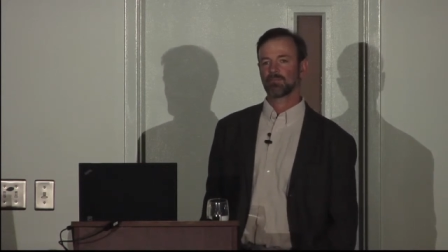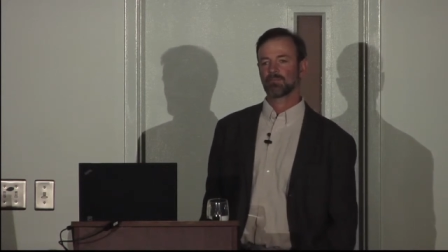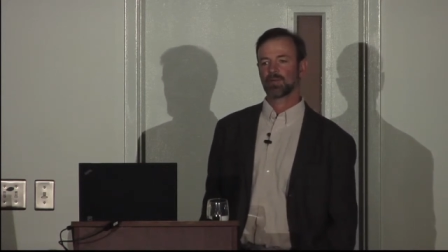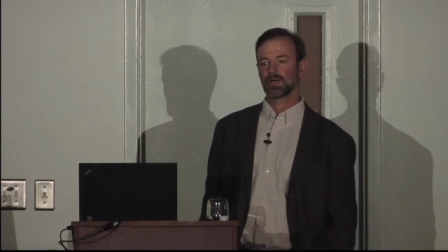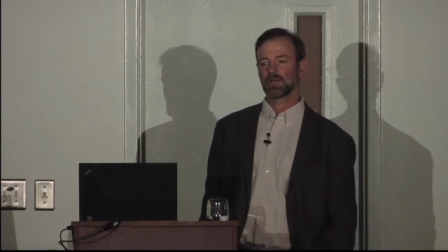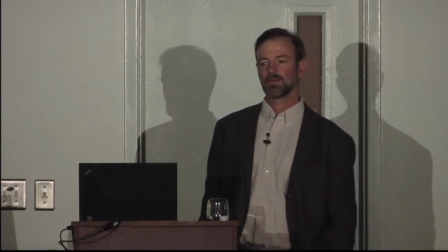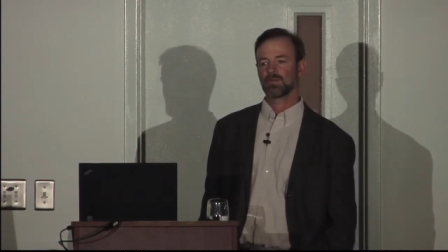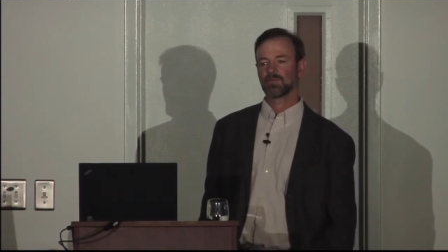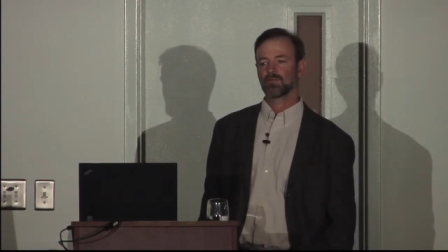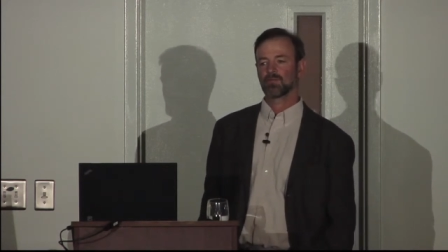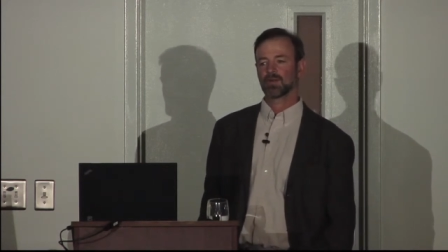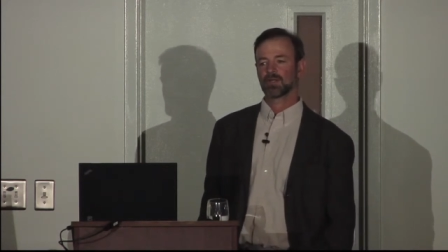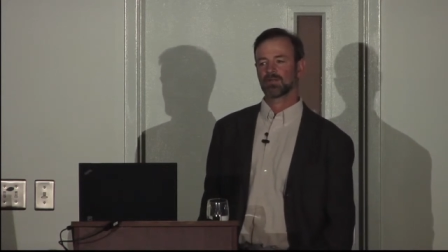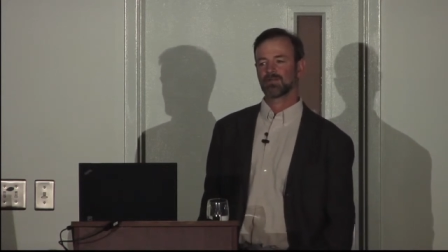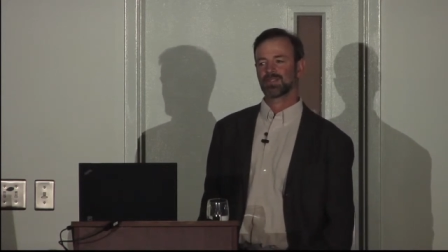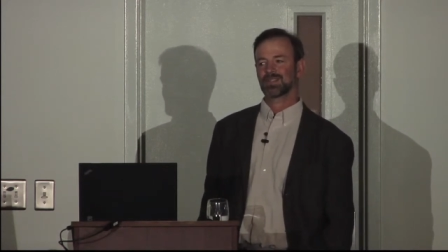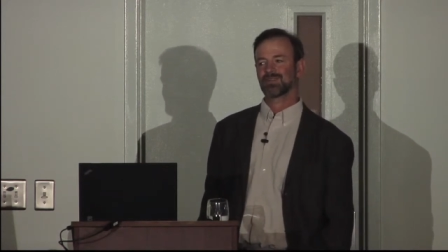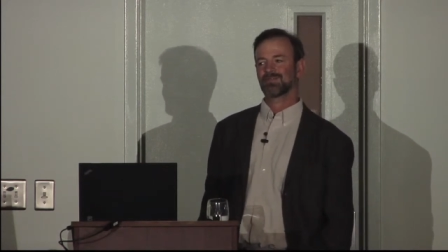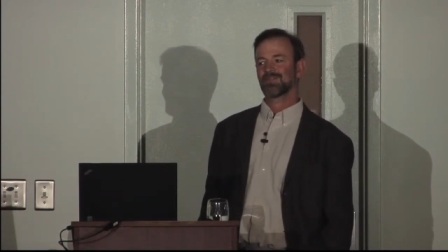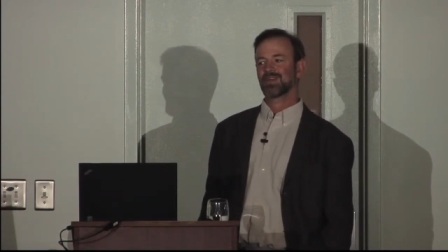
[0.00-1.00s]
But one
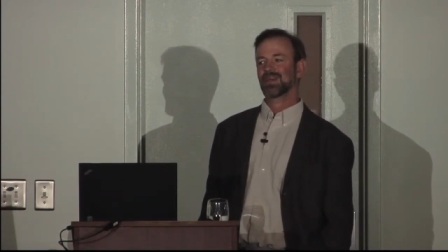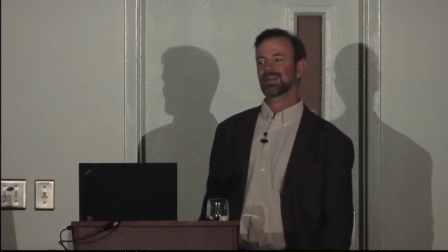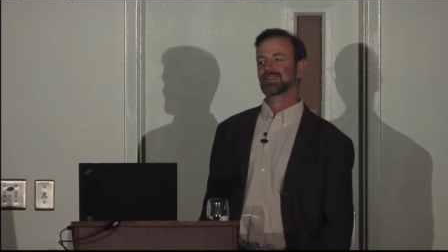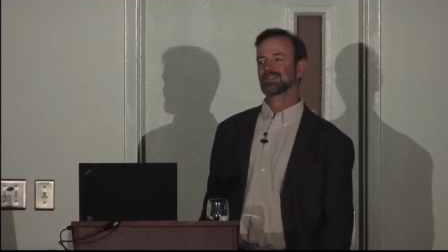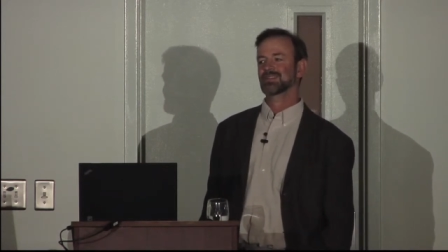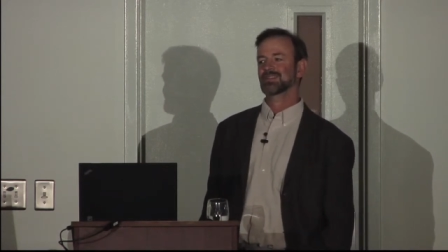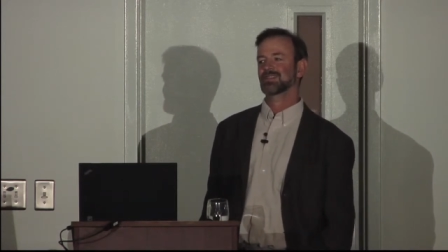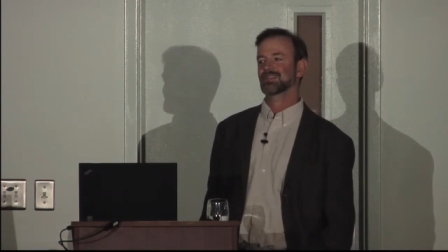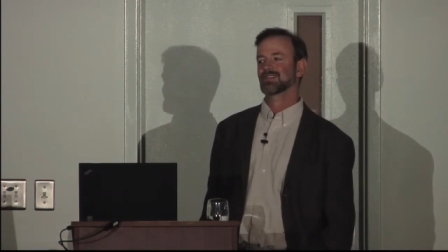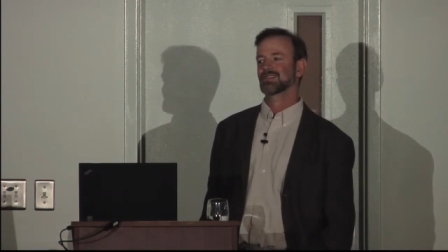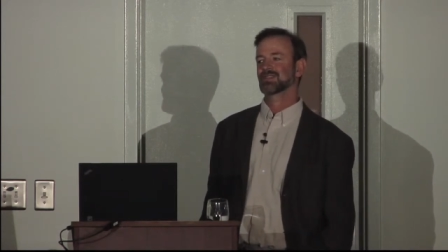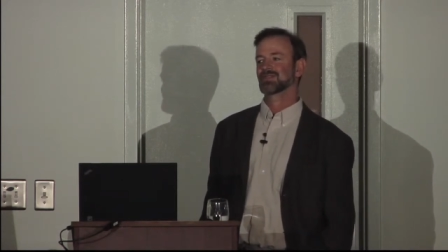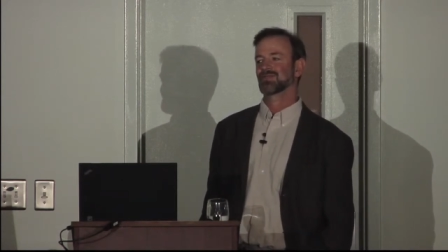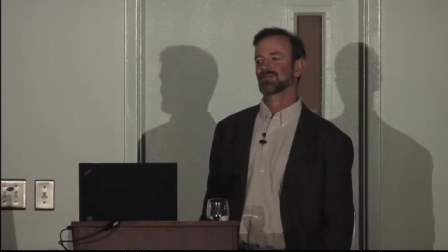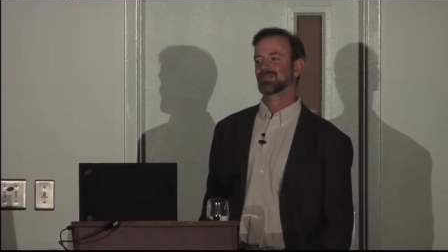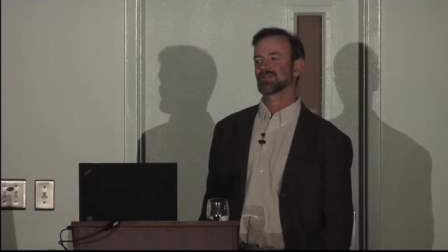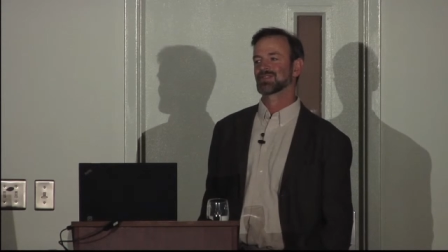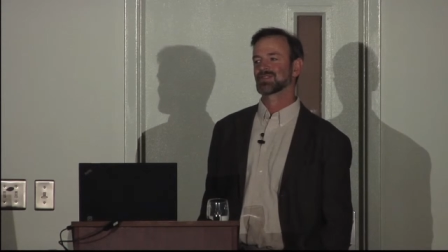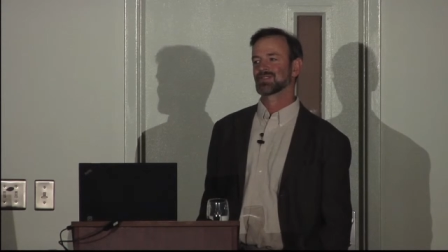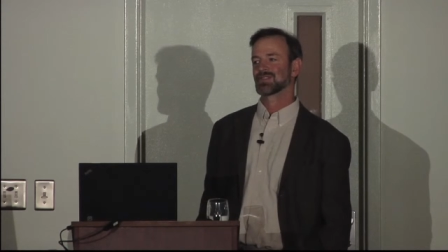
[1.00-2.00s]
of the advantages
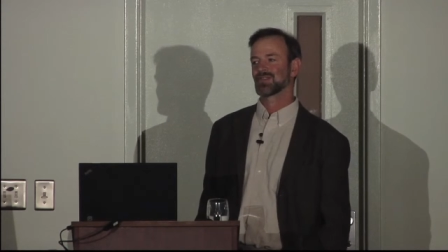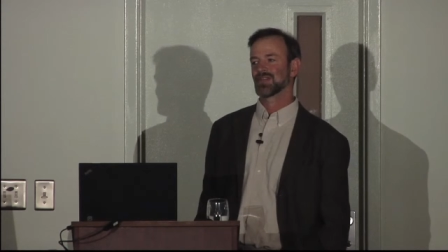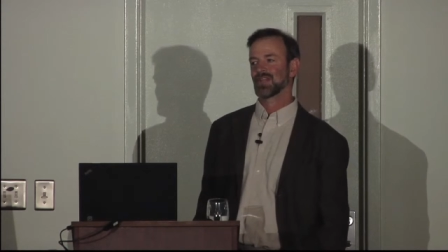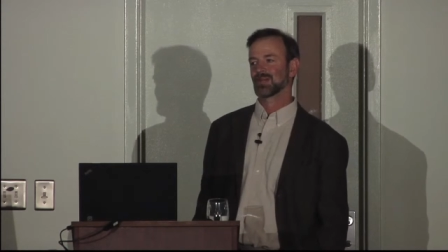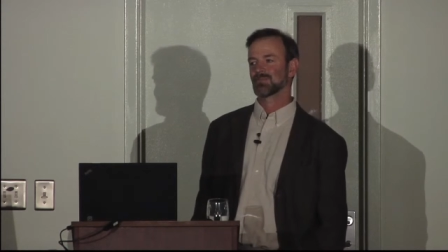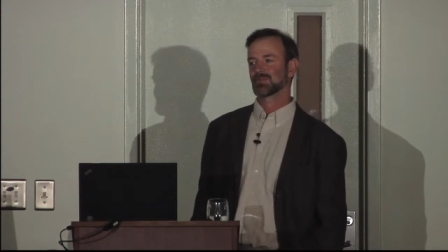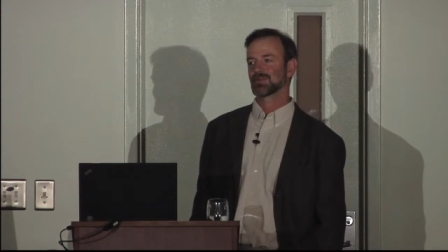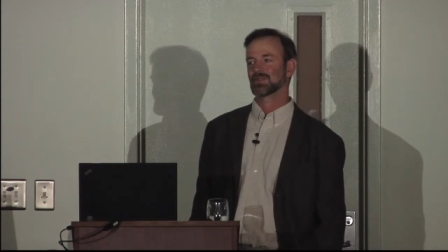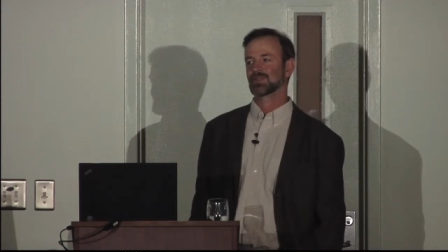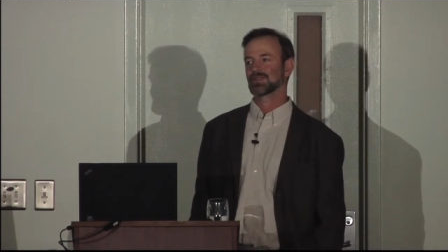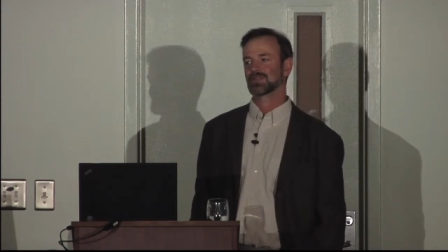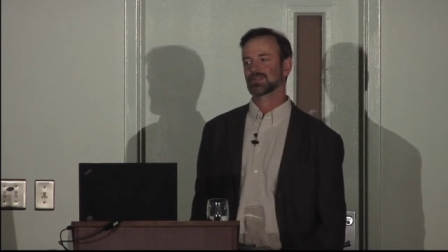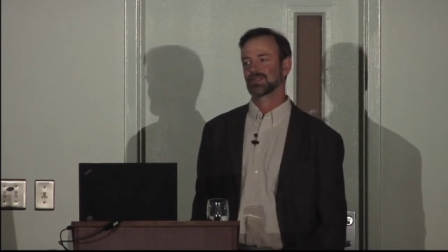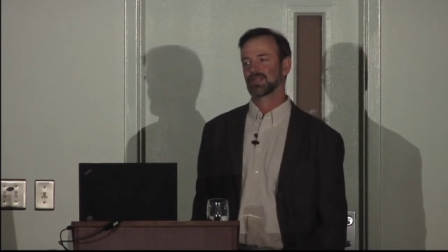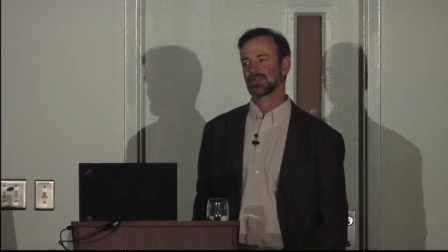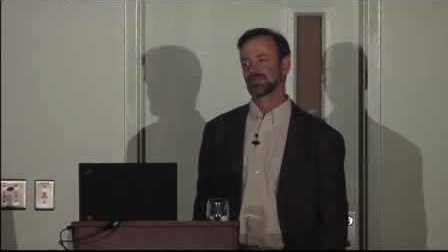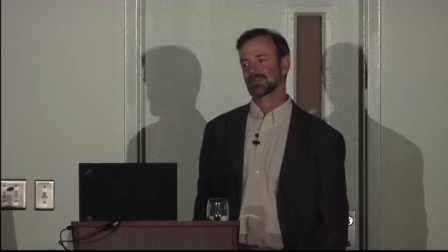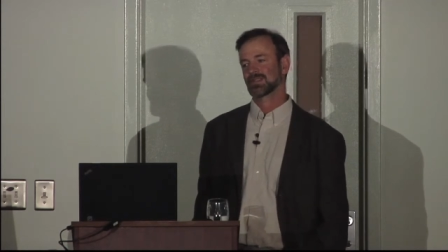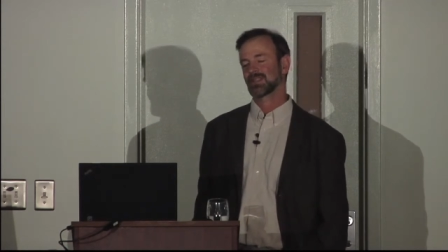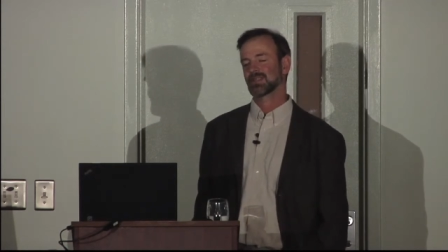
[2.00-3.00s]
for snow leopards,
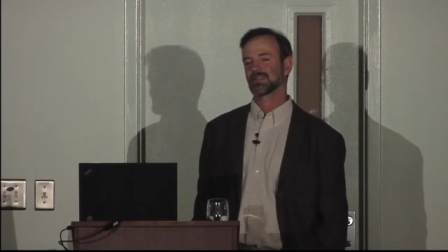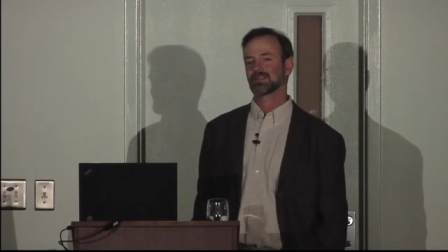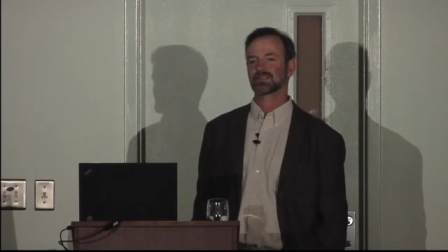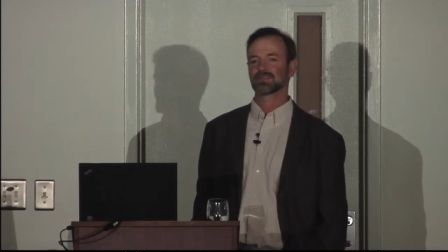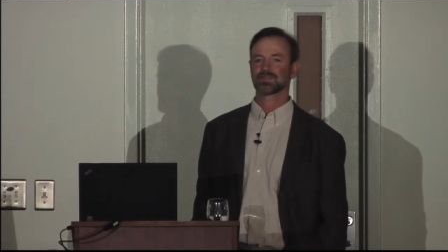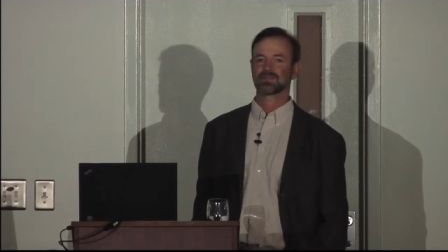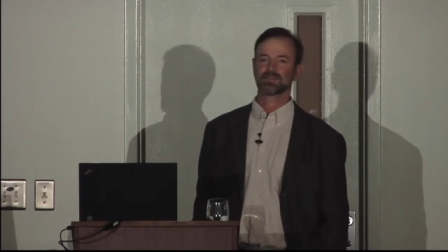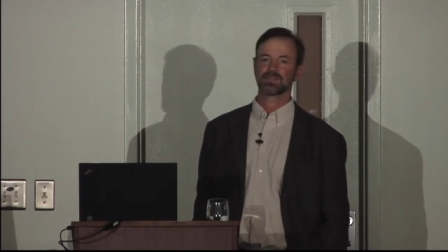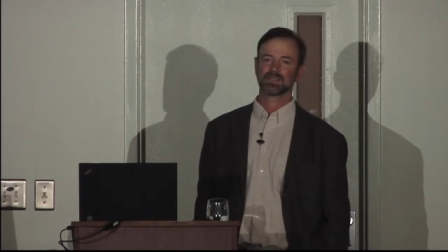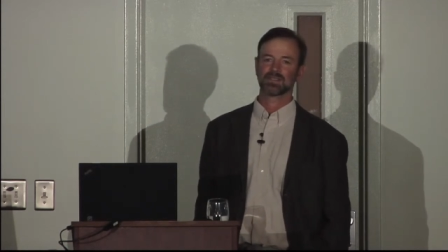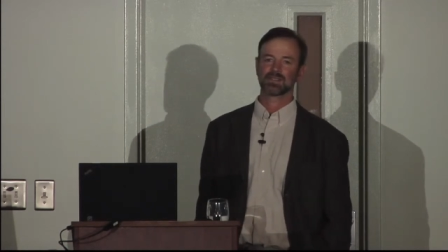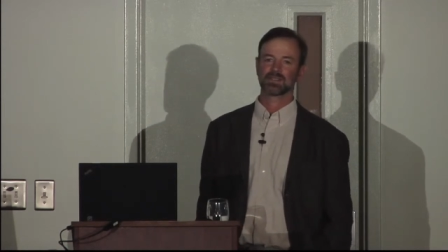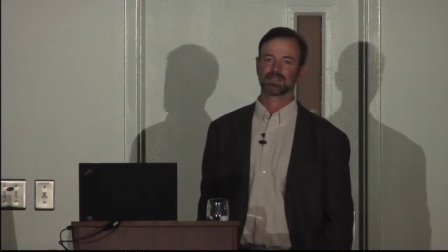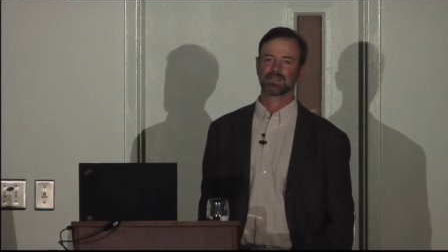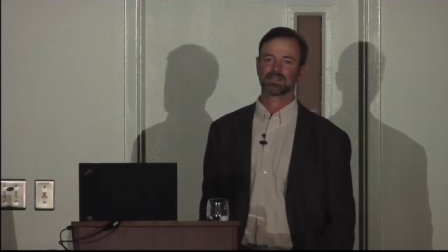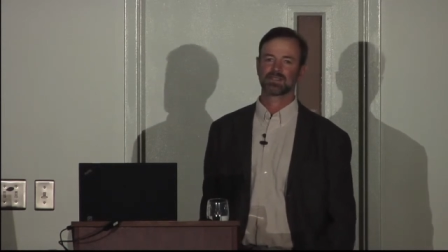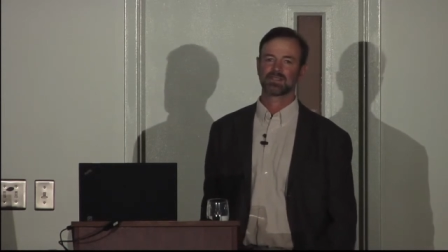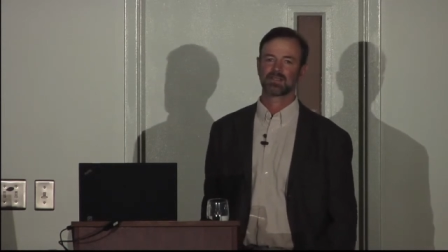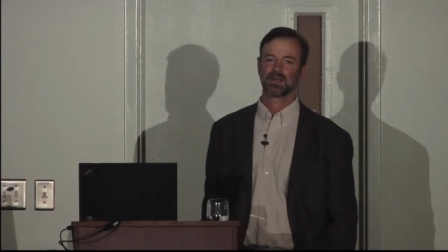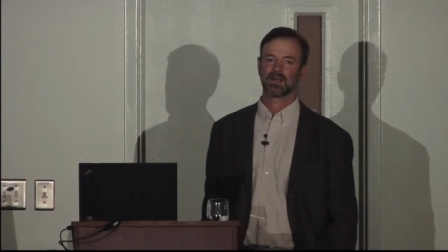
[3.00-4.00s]
I was saying this earlier,
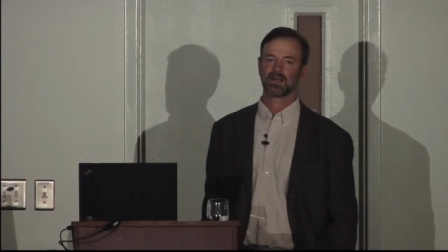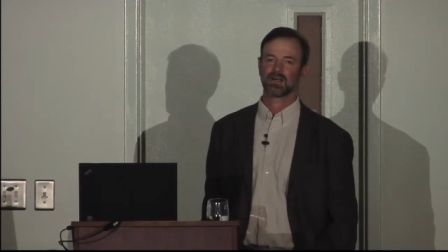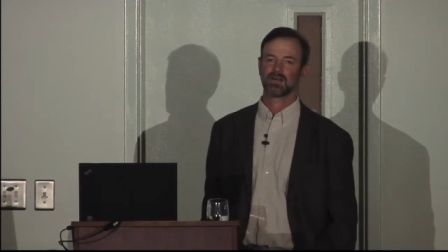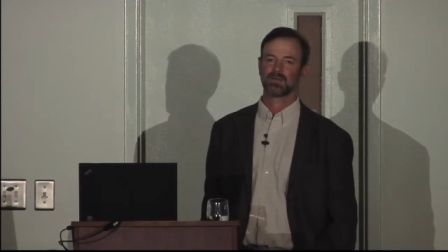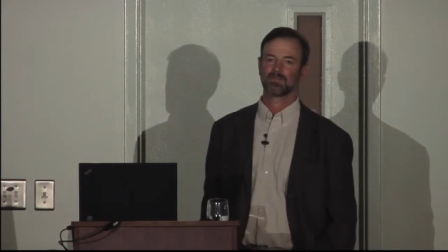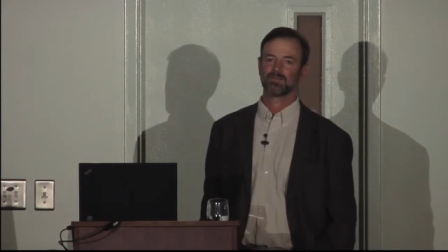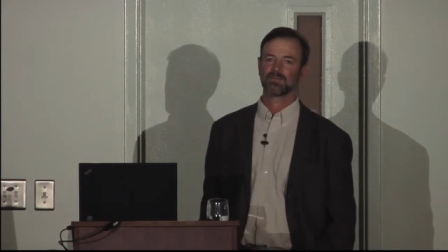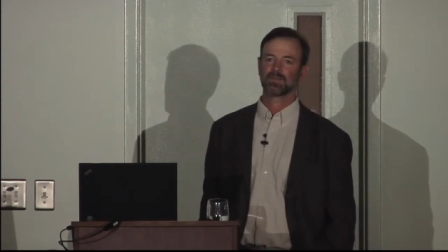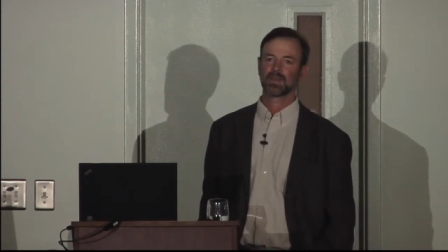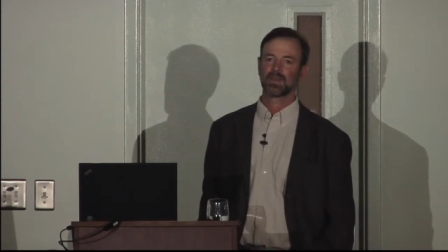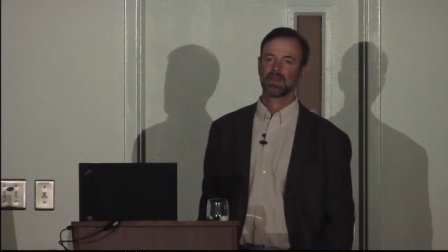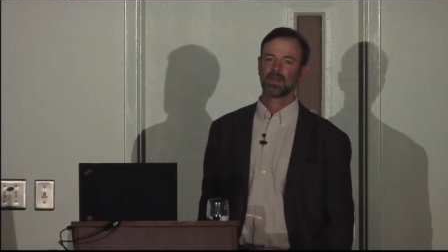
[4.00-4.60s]
um,